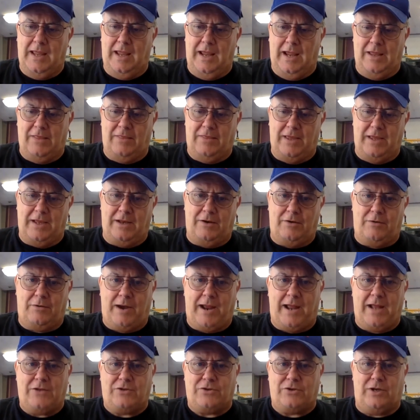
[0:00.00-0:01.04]
and then
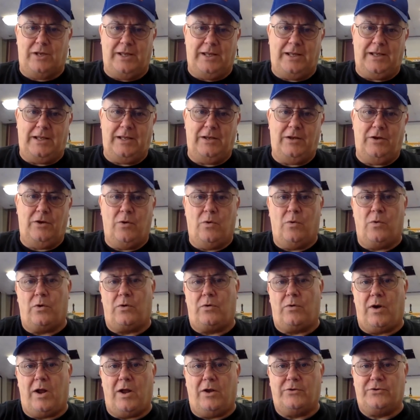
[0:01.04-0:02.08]
gradually go
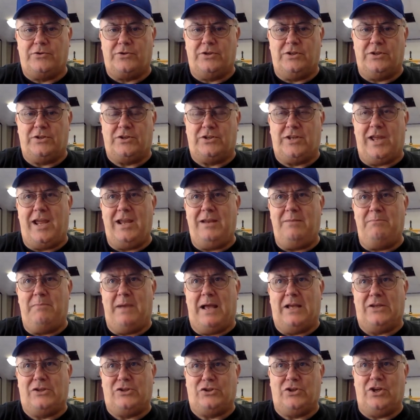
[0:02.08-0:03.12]
across the state
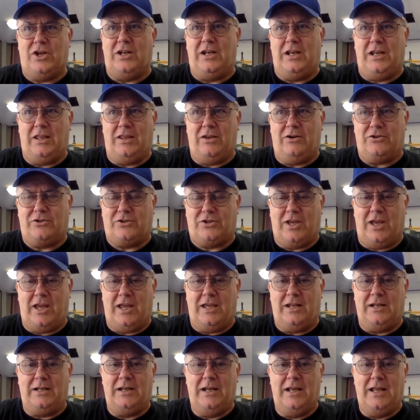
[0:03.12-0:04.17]
by Sunday, they're
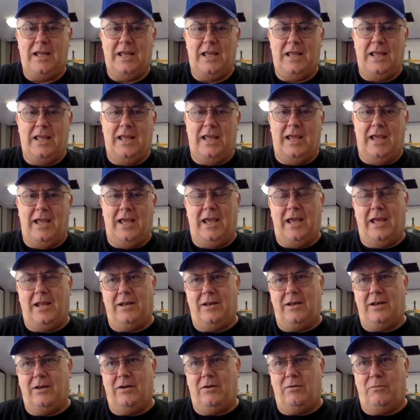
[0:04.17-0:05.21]
saying,
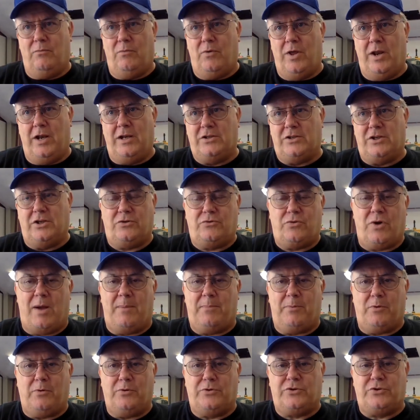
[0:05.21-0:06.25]
and run as a
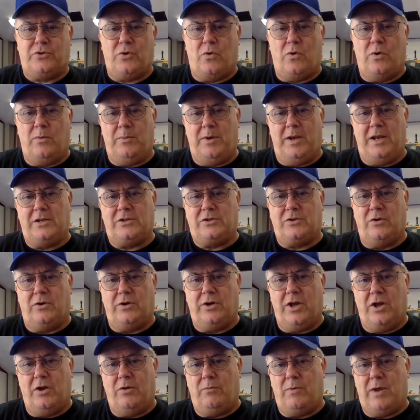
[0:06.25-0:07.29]
tropical storm. And it's going to
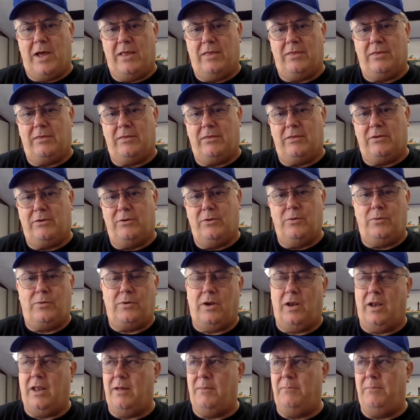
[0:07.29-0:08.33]
go right through
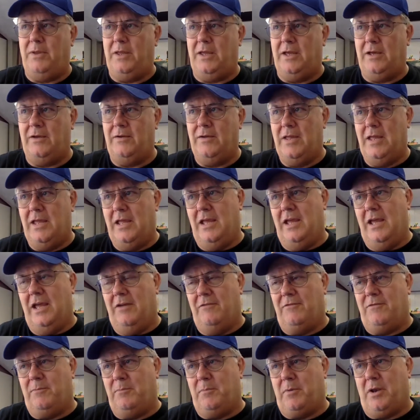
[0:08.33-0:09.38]
Columbia,
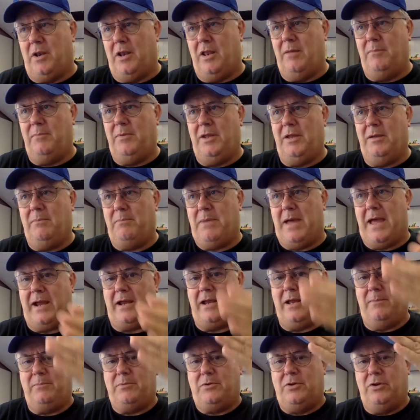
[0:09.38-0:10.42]
and from Columbia
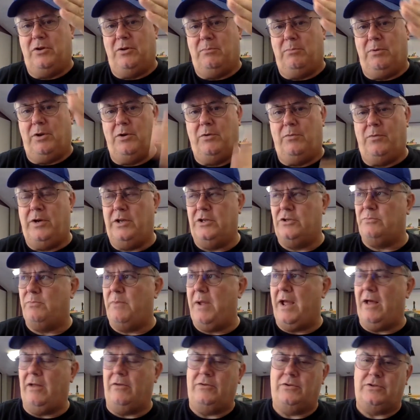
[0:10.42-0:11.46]
back up to the Blue Ridge
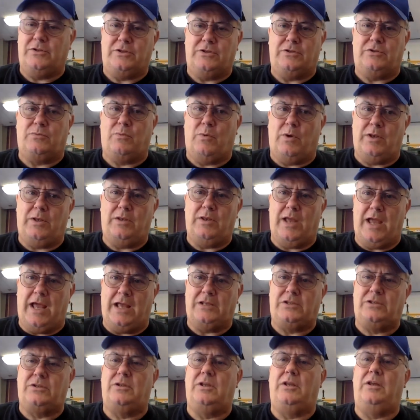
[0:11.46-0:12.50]
Mountains.
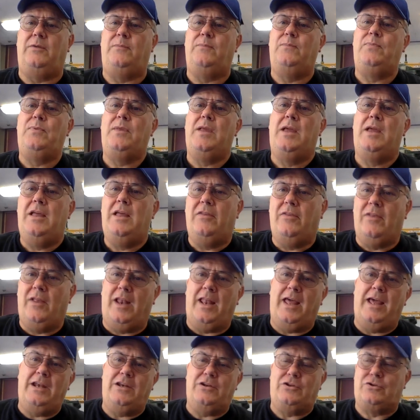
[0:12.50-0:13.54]
That's the
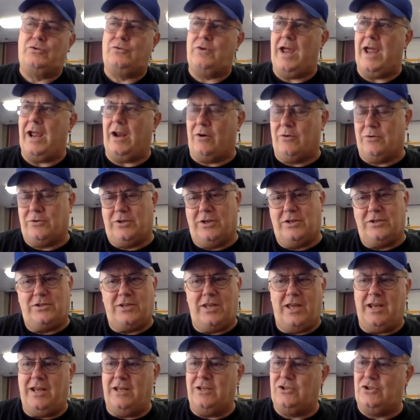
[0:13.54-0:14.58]
latest track. Because this
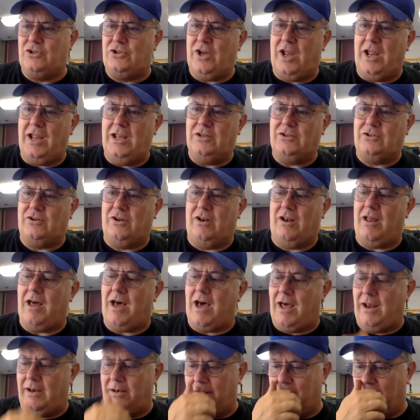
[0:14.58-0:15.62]
thing has changed a
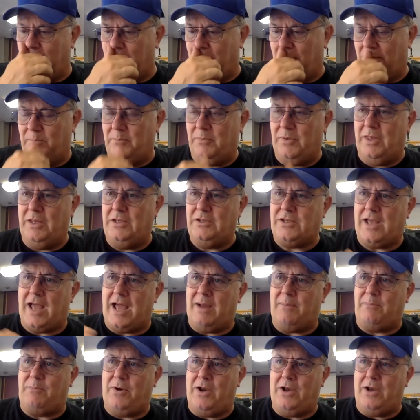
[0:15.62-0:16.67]
lot on them. These
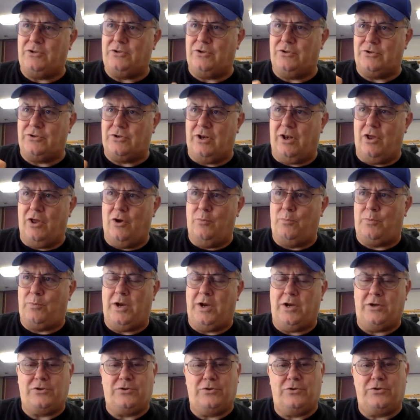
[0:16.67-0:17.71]
high pressures and low
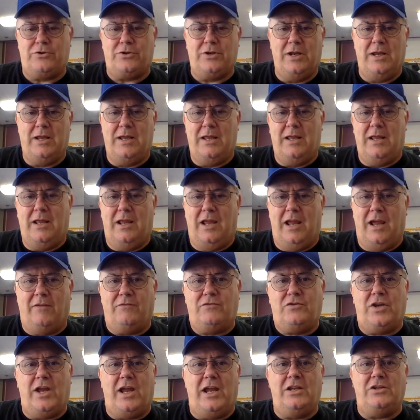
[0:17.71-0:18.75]
pressures have
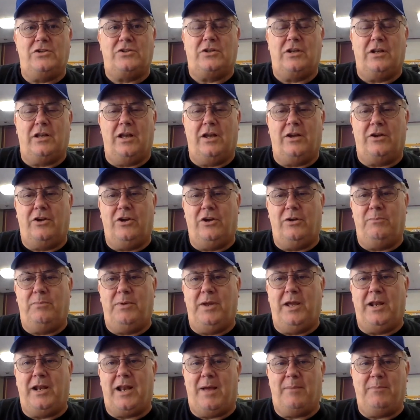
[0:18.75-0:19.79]
changed a good
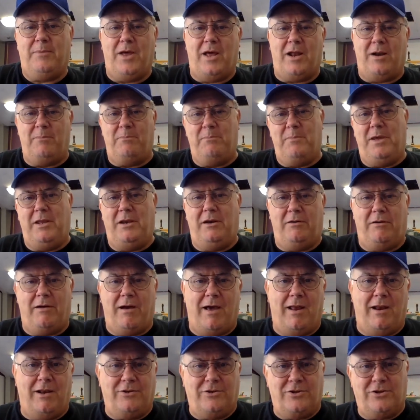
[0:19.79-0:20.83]
bit. I'm not a
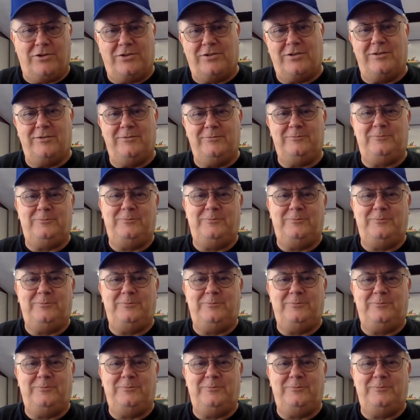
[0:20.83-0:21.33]
meteorologist.